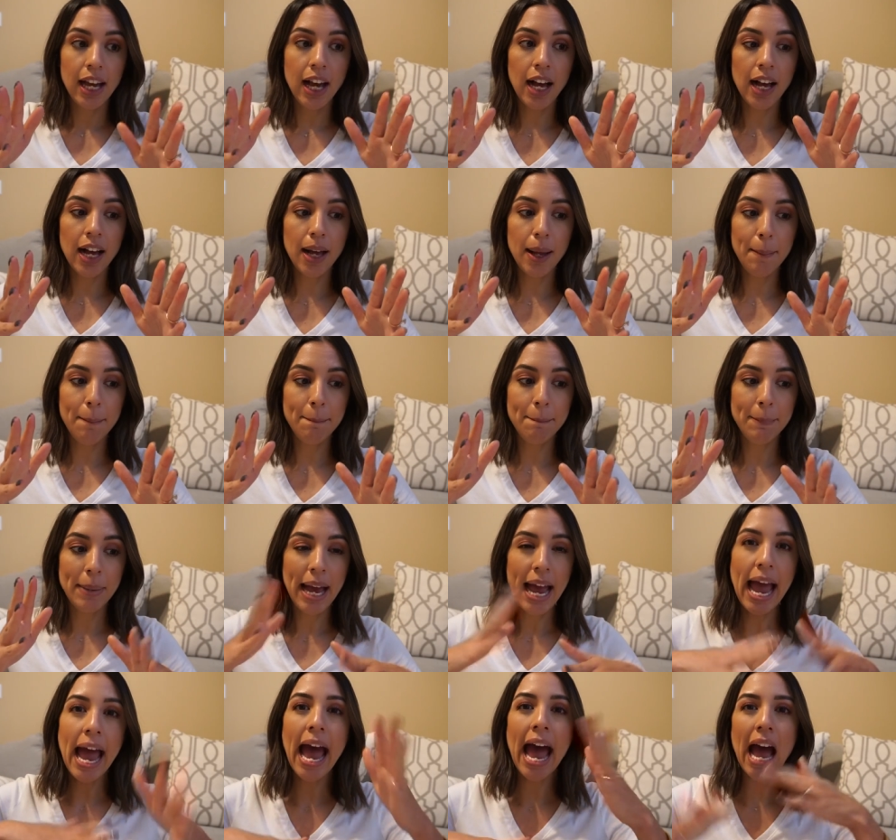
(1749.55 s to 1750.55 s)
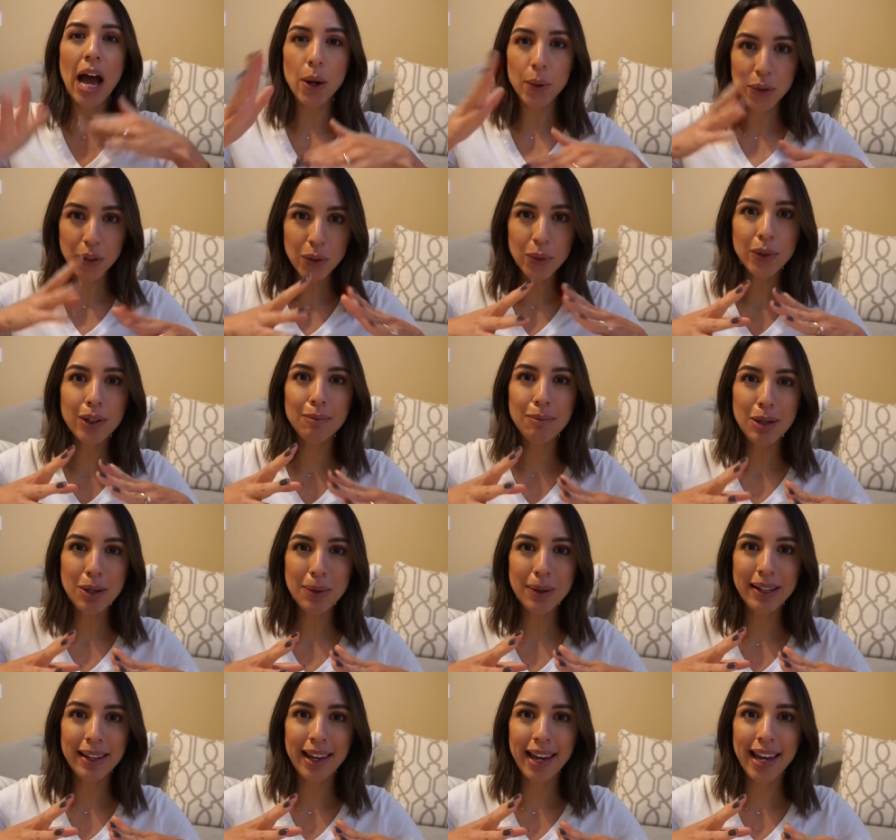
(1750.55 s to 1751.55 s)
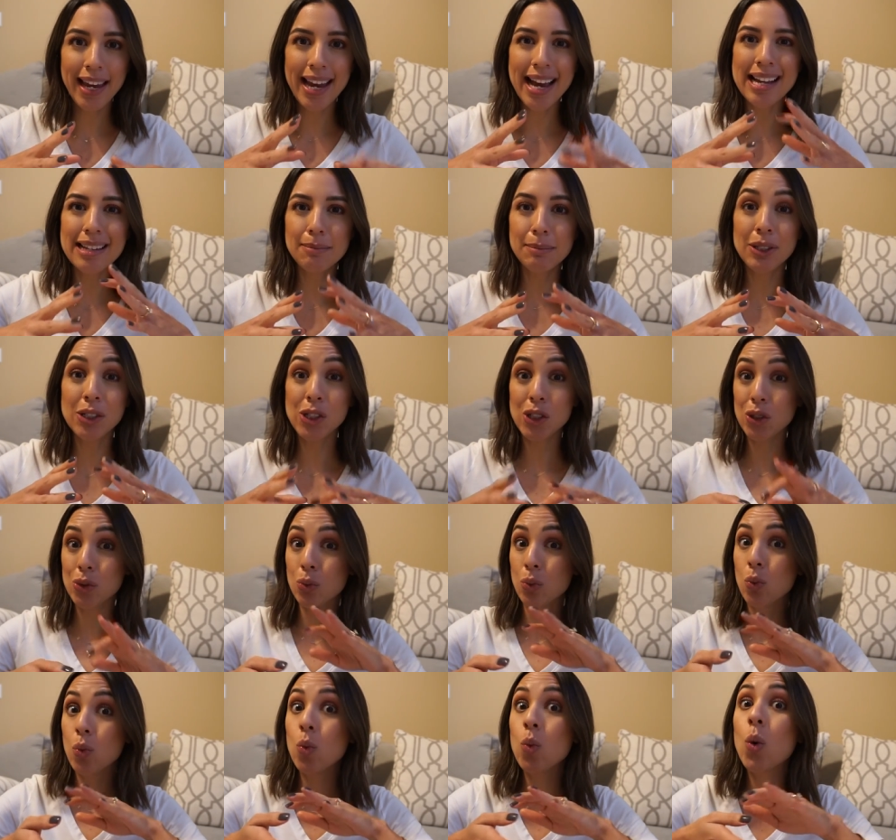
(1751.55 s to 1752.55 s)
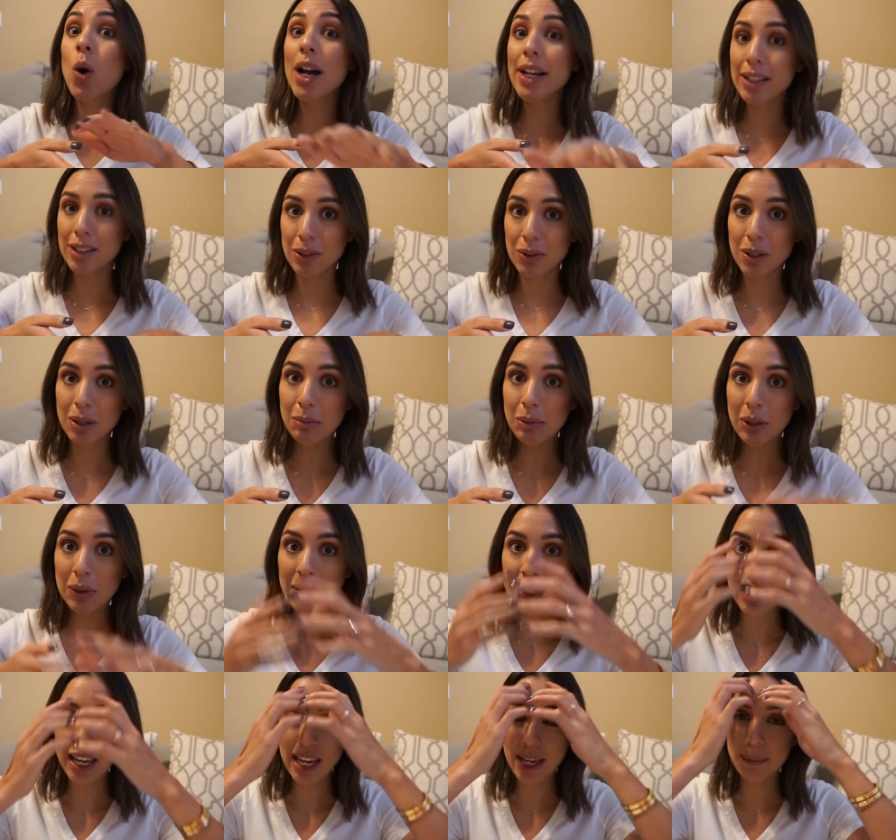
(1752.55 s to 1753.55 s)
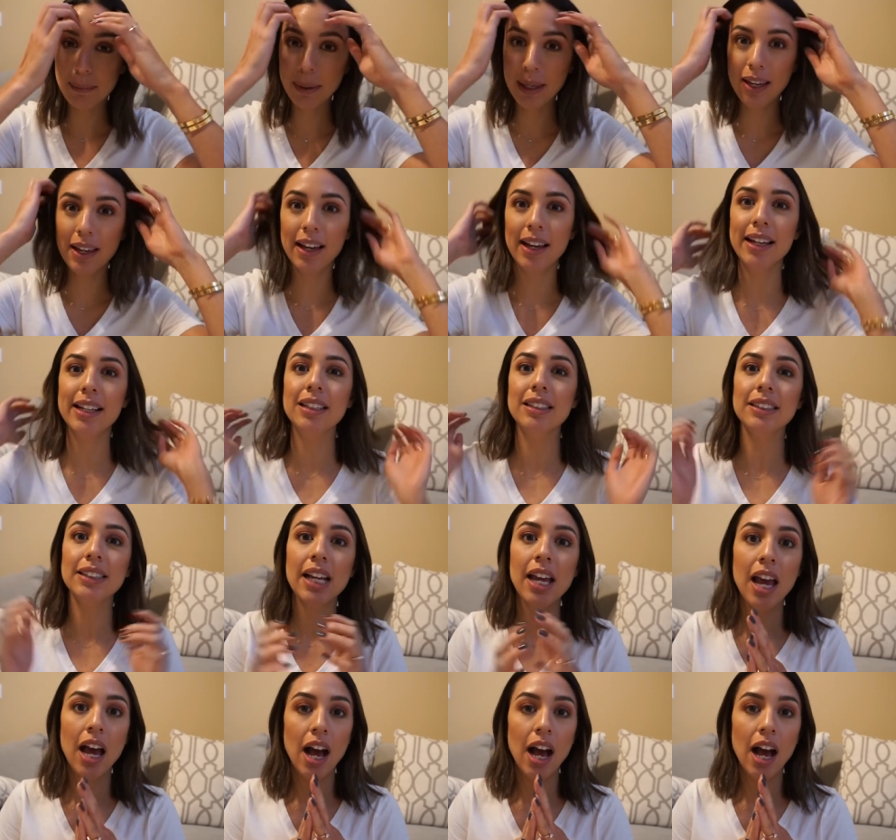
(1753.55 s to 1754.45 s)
um, how you communicate as much as what you communicate because